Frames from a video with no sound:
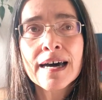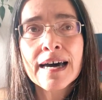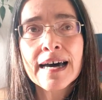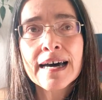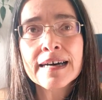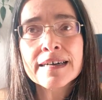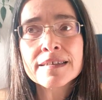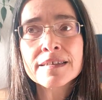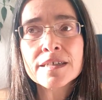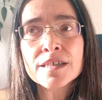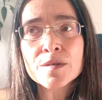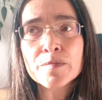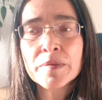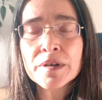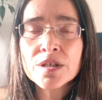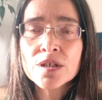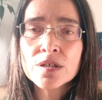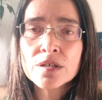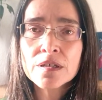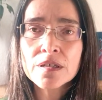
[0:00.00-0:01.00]
and
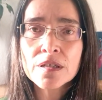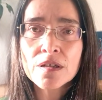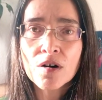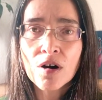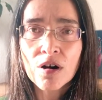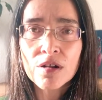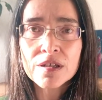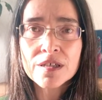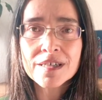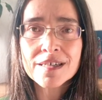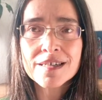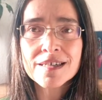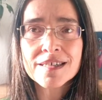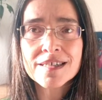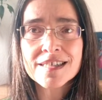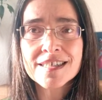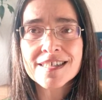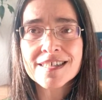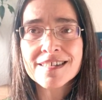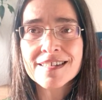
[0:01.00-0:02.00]
especially the
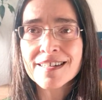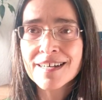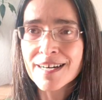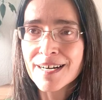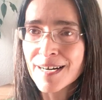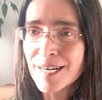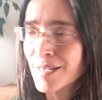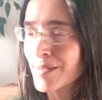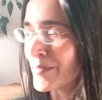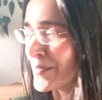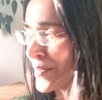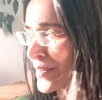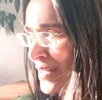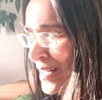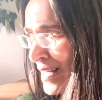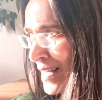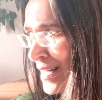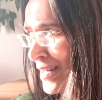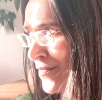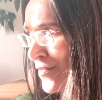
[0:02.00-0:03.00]
holidays, the time,
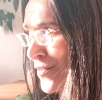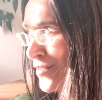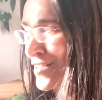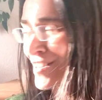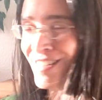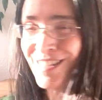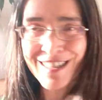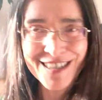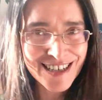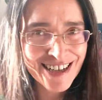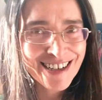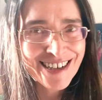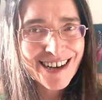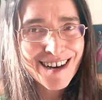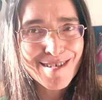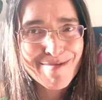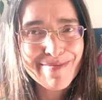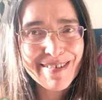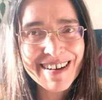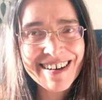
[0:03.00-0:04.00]
okay, I've got the sun
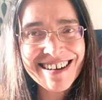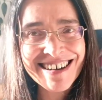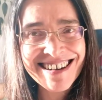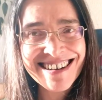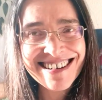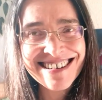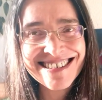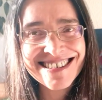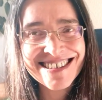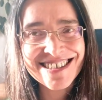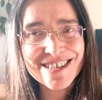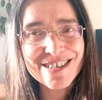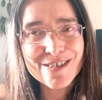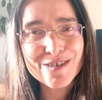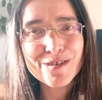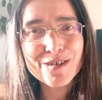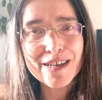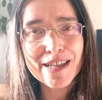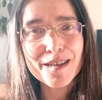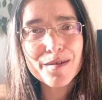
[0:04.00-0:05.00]
coming just
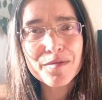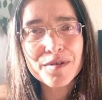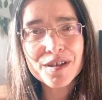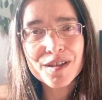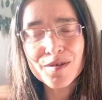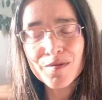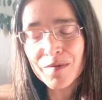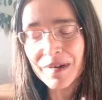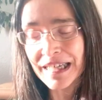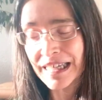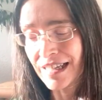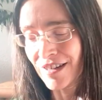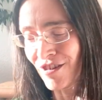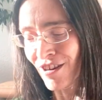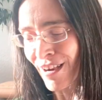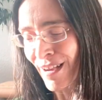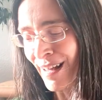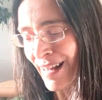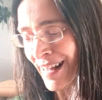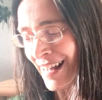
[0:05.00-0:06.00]
to celebrate the winter.
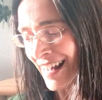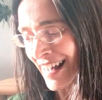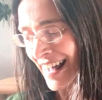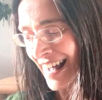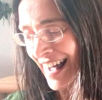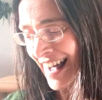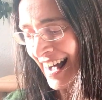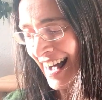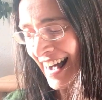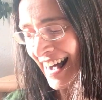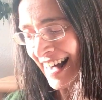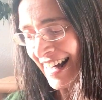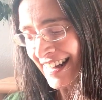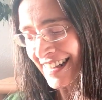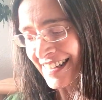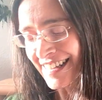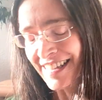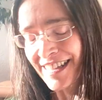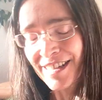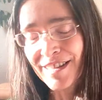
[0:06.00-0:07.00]

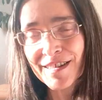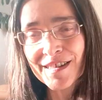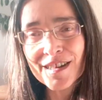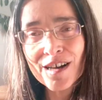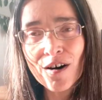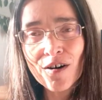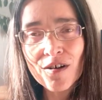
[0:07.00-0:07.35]
And the